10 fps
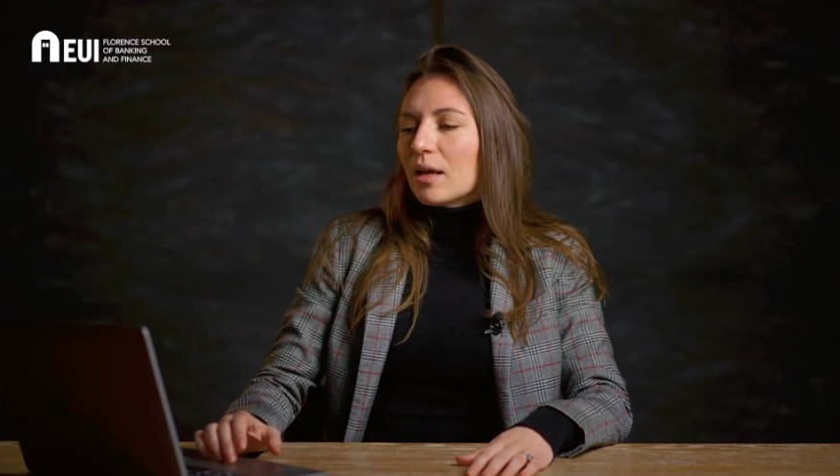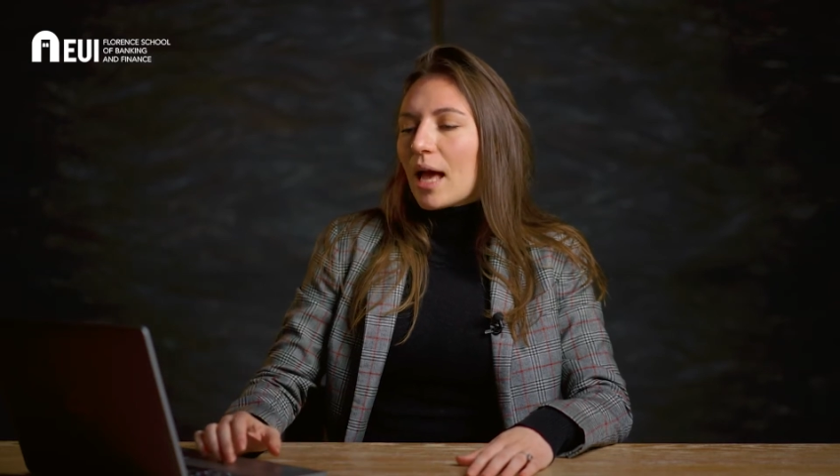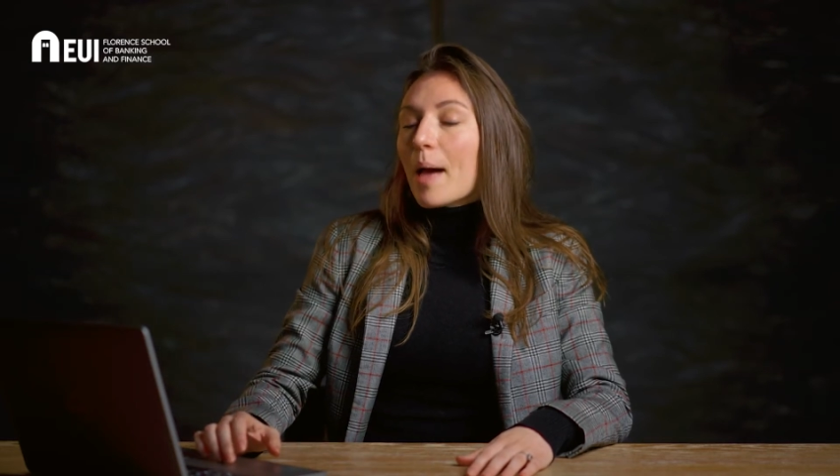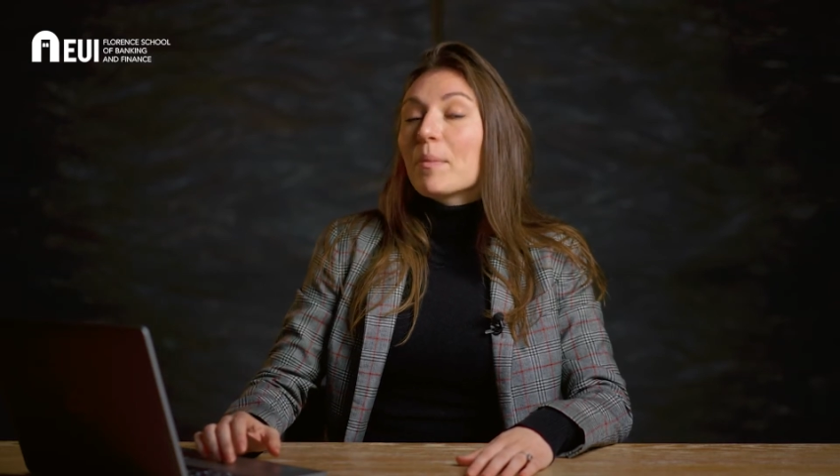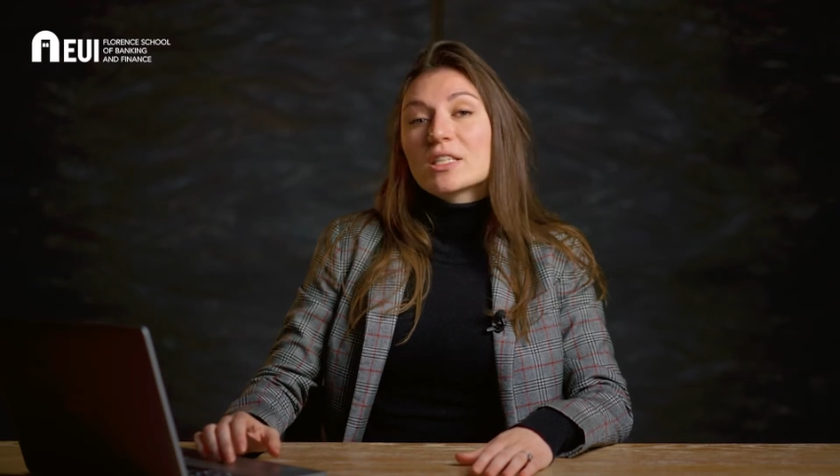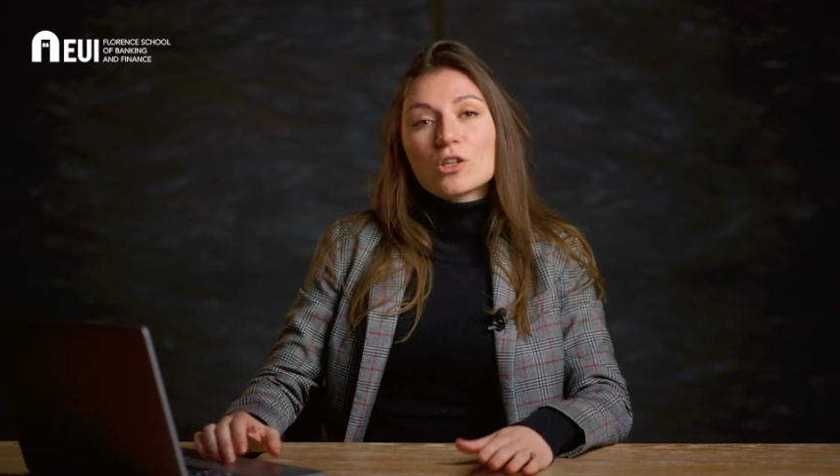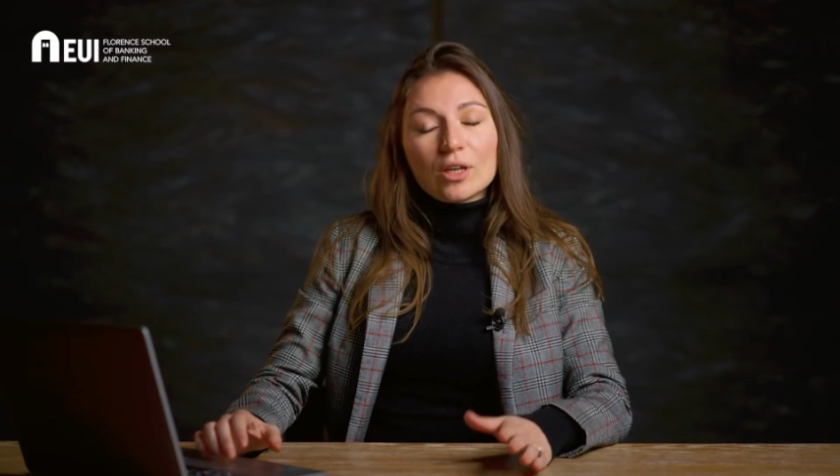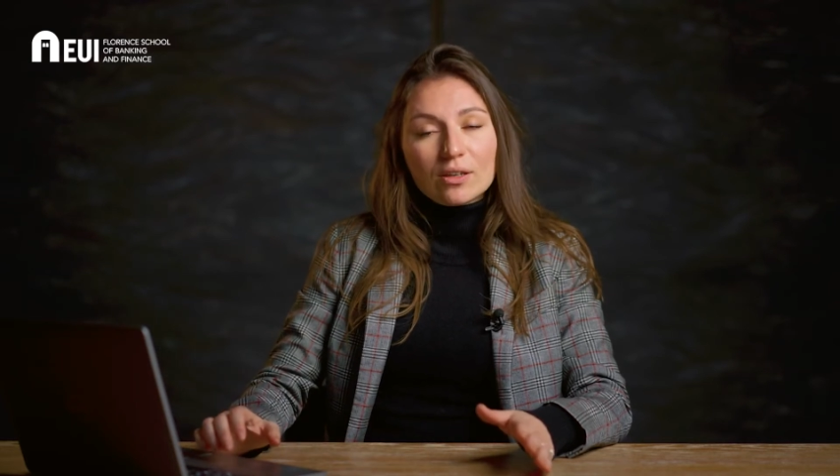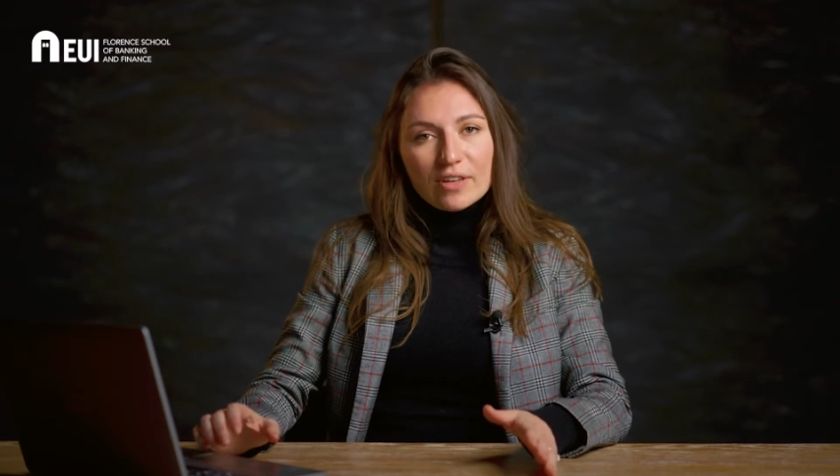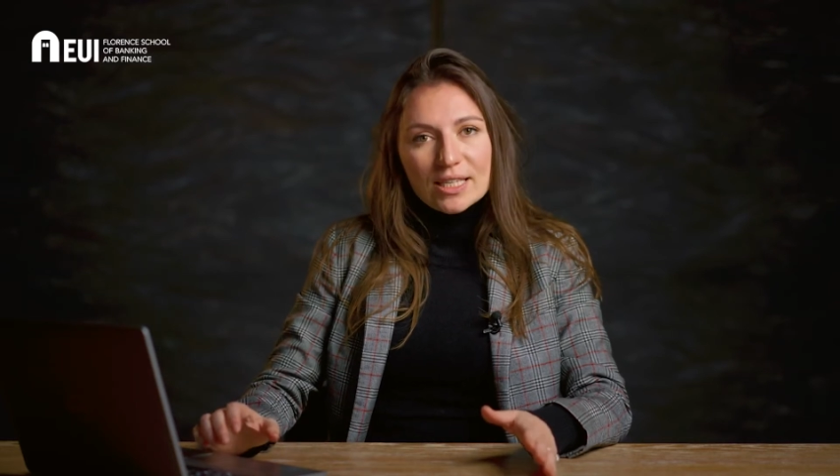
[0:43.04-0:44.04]
amateur
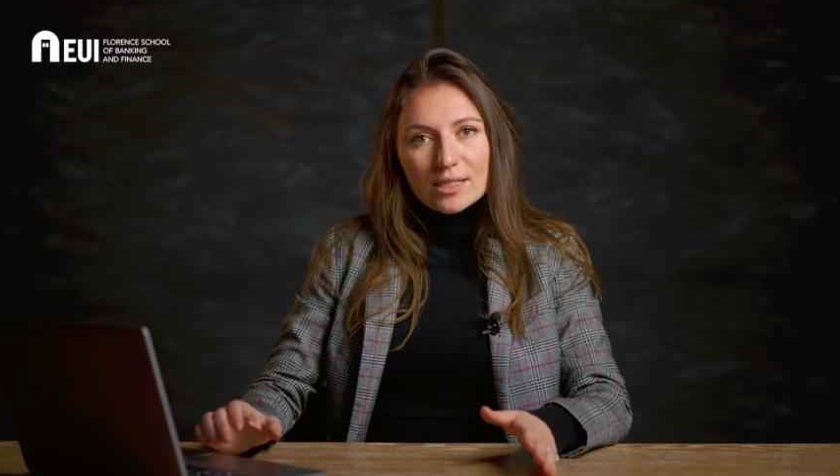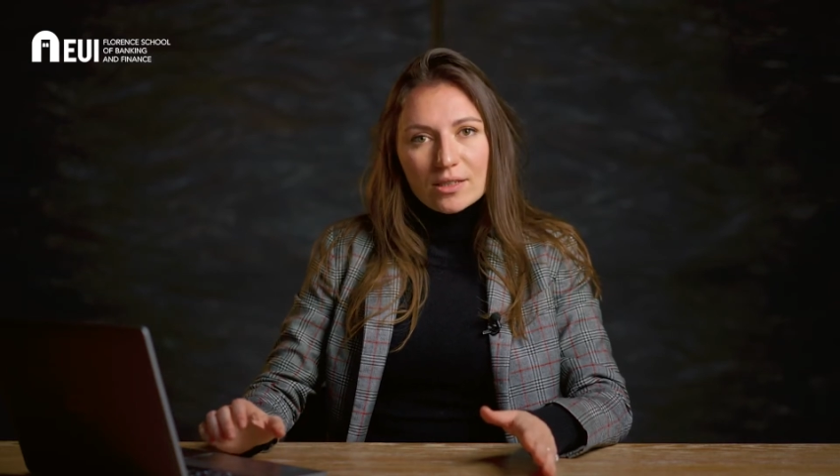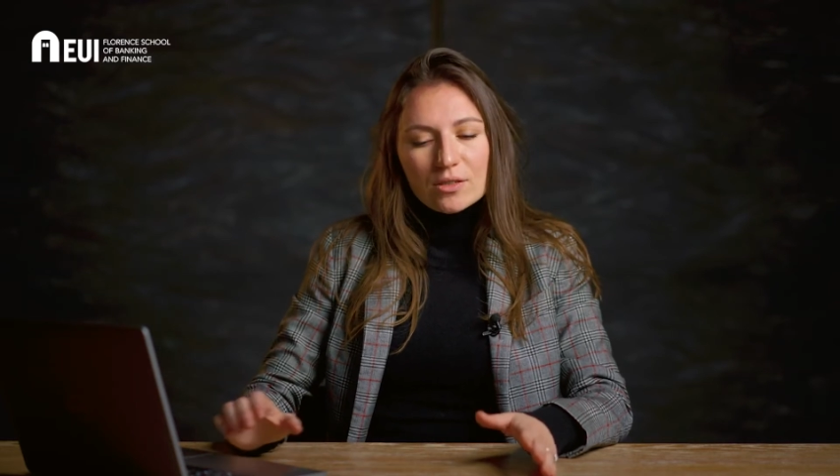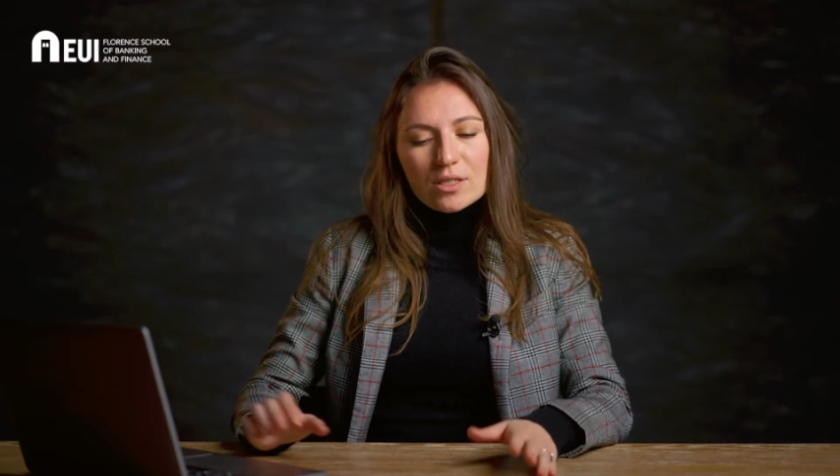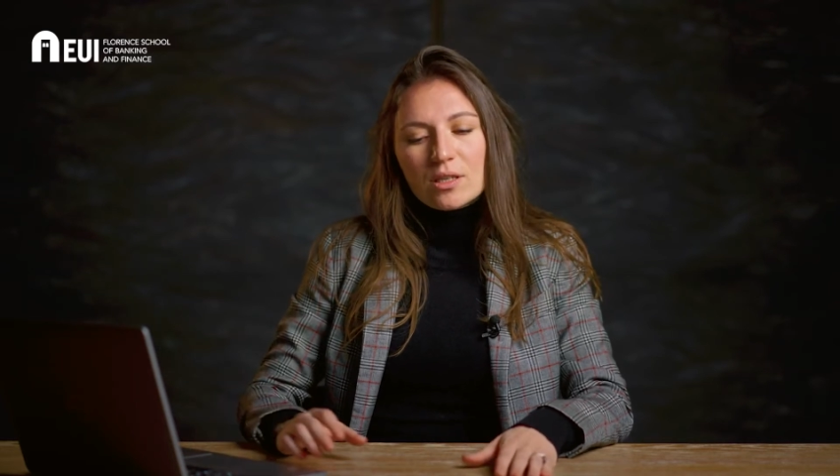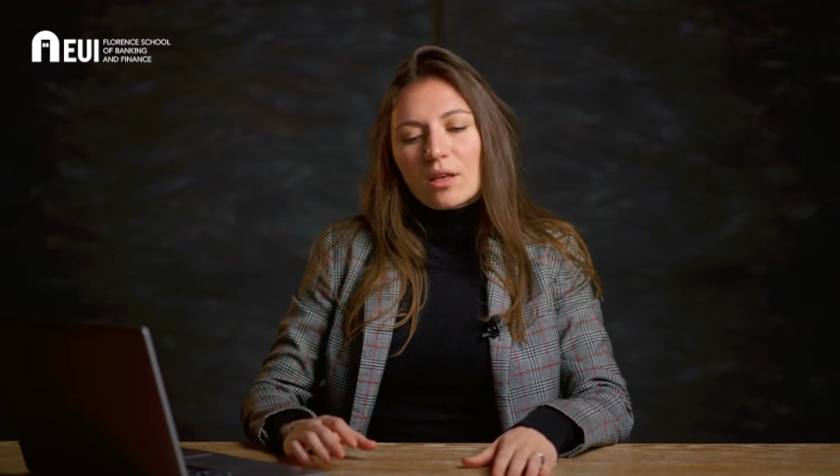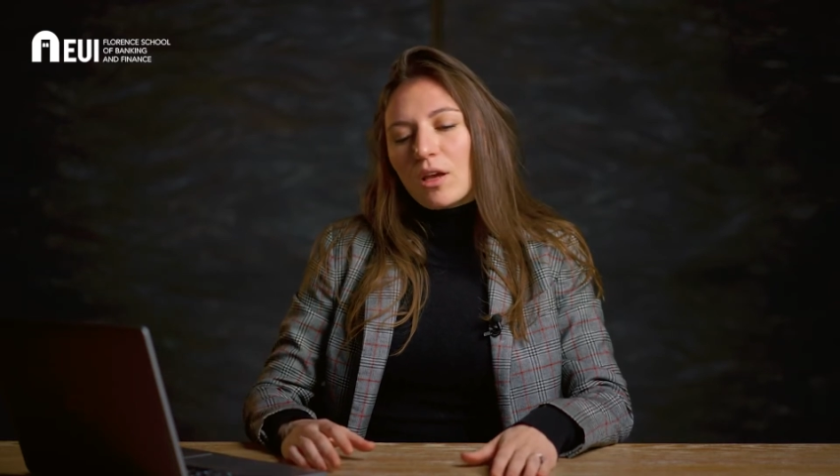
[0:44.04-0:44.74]
investors